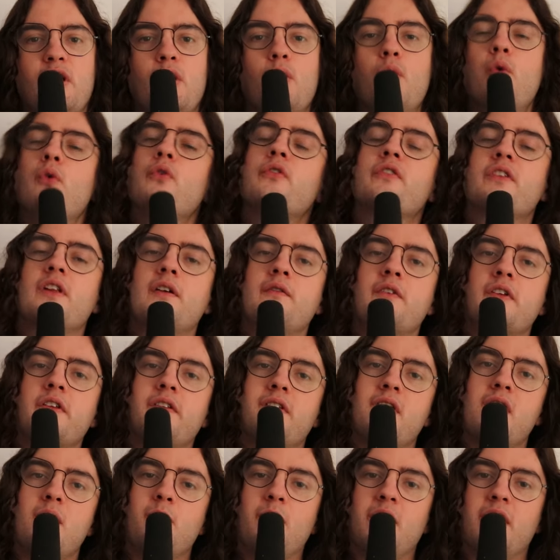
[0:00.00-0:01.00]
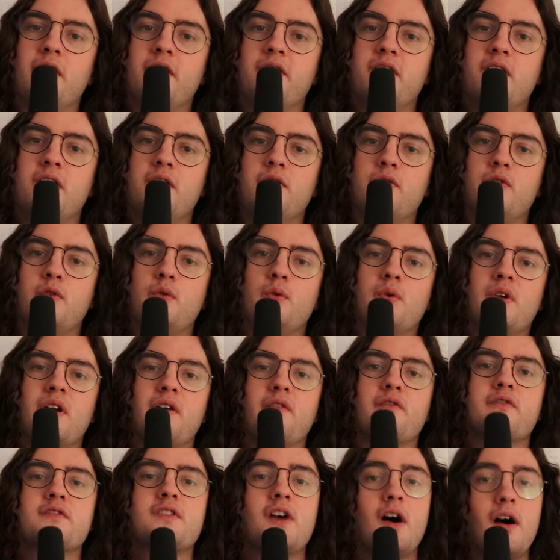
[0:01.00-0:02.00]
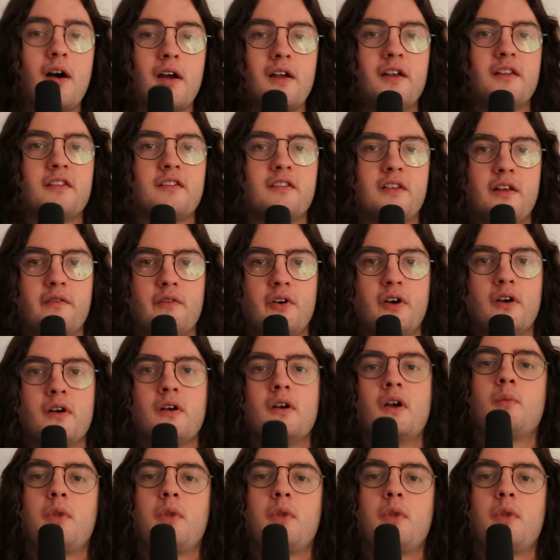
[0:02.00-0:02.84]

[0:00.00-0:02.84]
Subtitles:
all slivers the ability to give target sliver